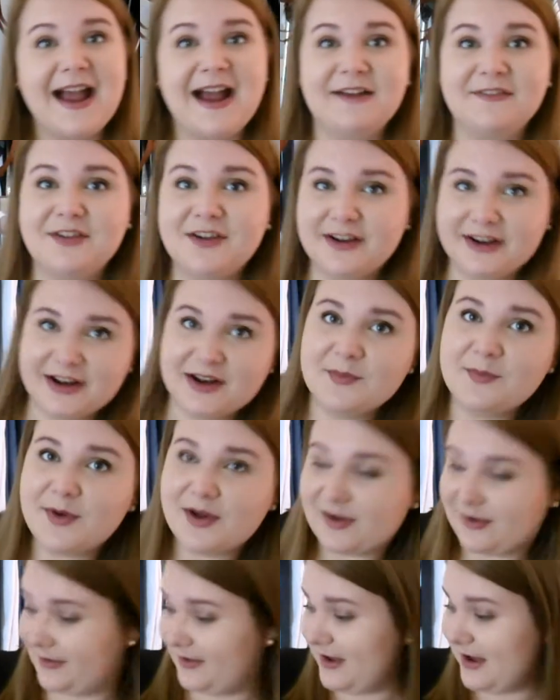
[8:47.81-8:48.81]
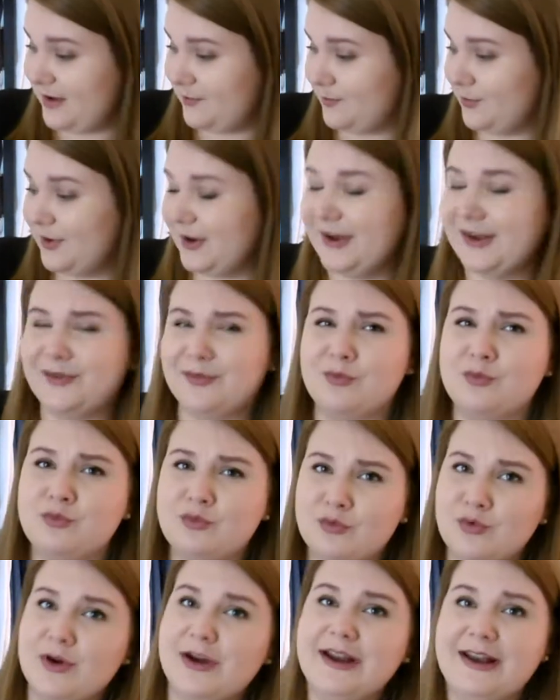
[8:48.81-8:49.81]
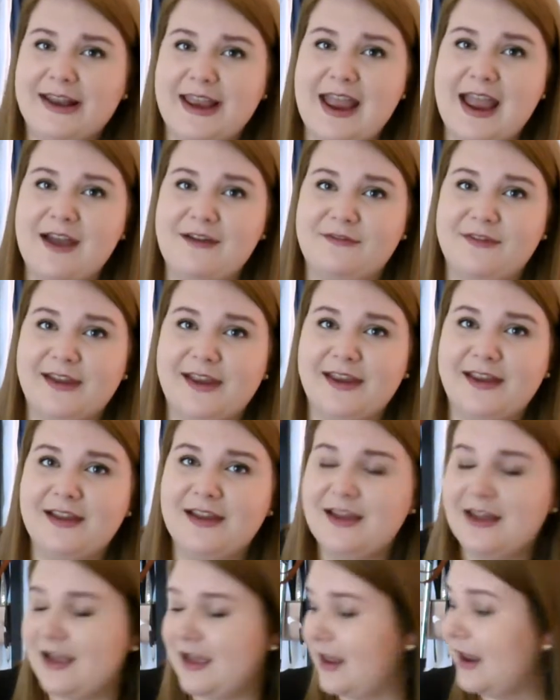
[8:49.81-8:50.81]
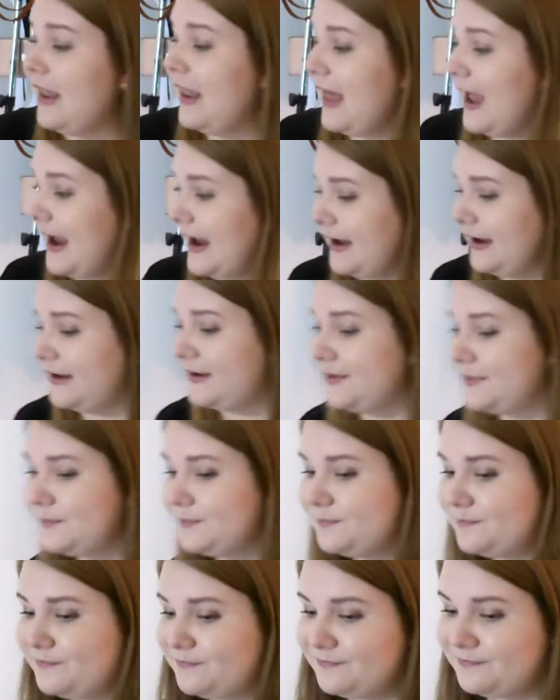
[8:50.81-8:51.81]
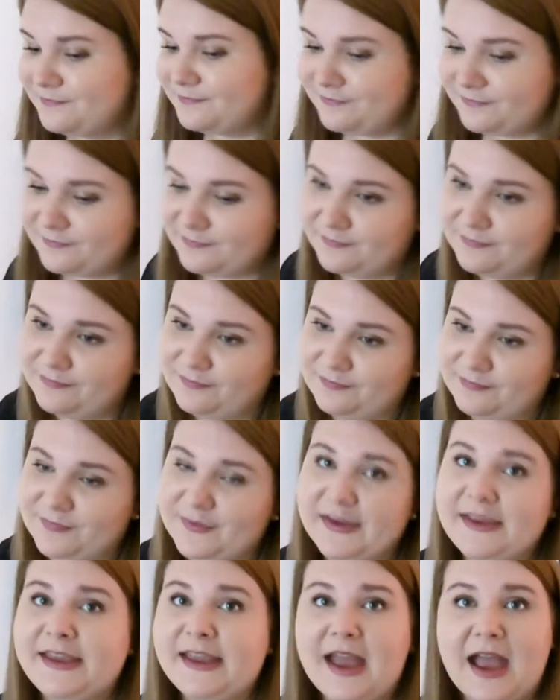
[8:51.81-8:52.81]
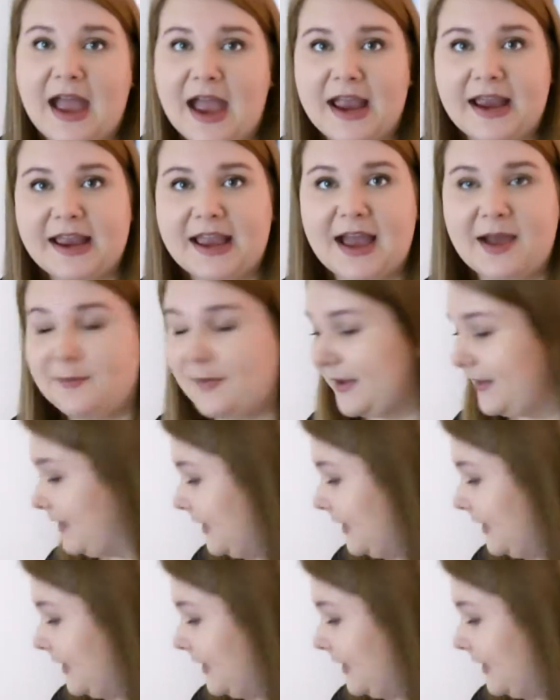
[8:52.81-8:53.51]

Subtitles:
I've got it in a box here, but it is really heavy, like, yeah, I can't pick